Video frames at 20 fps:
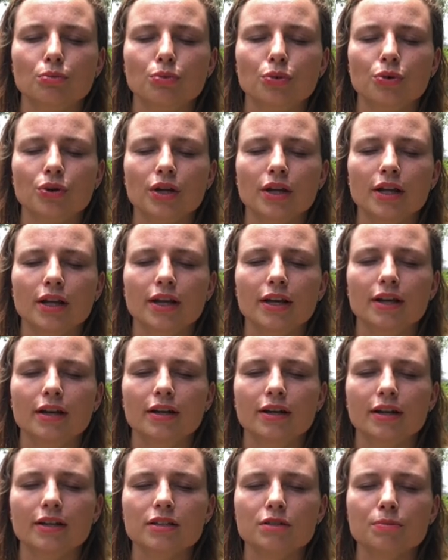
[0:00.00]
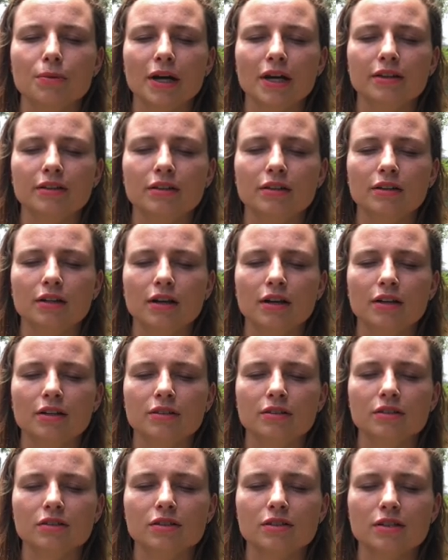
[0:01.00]
Breathe in, expand the
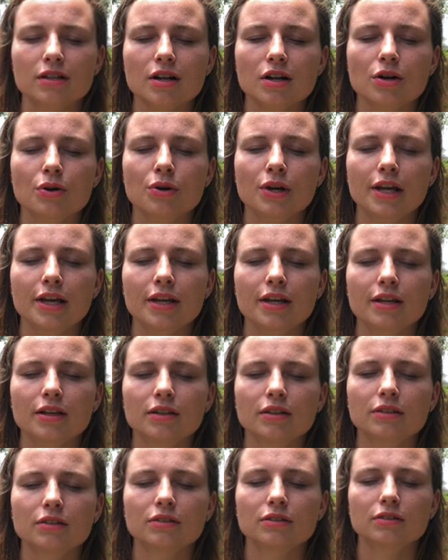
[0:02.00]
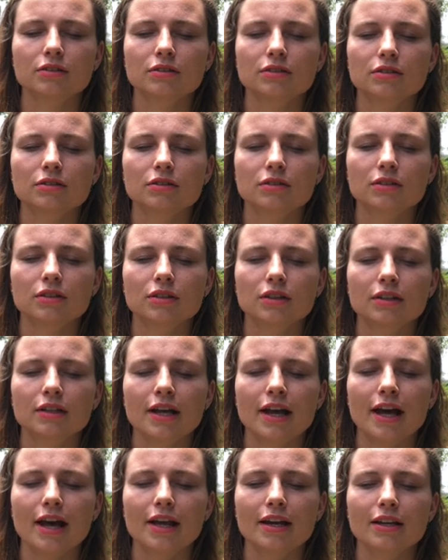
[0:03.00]
lungs slowly, in
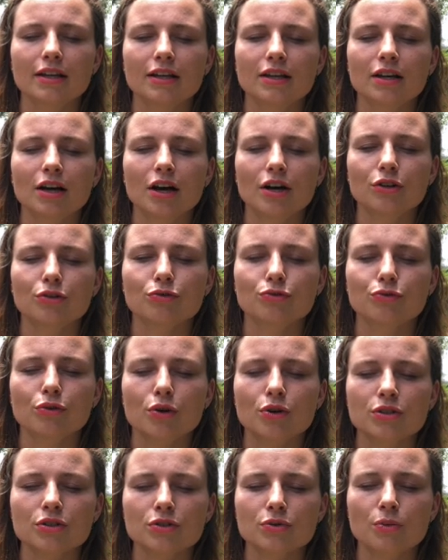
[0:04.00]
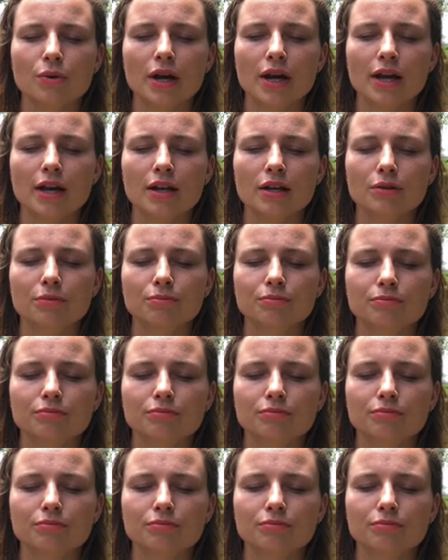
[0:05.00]
any unforced way.